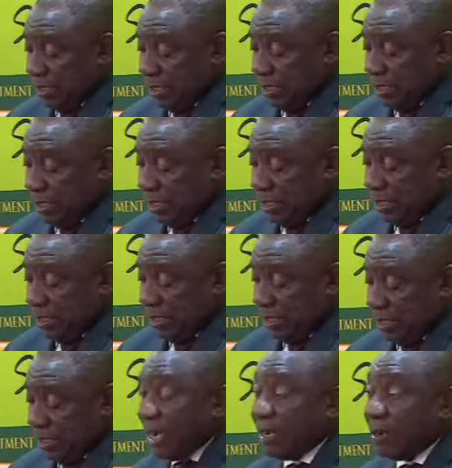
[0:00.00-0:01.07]
being the
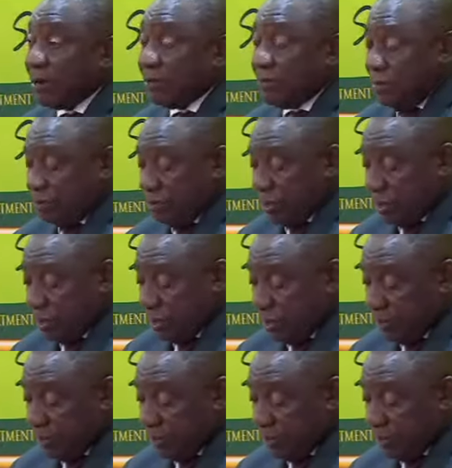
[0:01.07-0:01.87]
skunk of the world.